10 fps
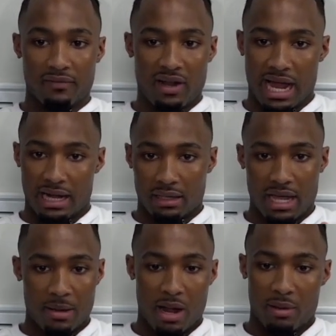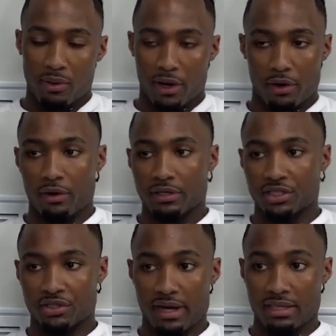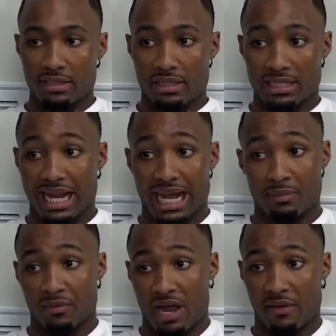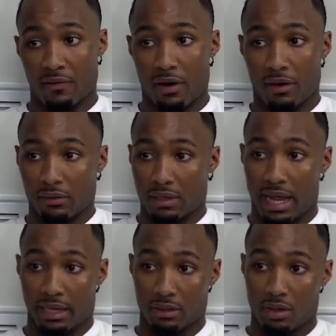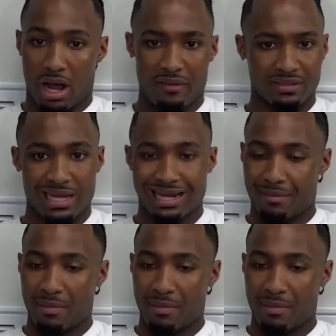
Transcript: I got to have my priorities straight because I got to provide for her. Obviously I got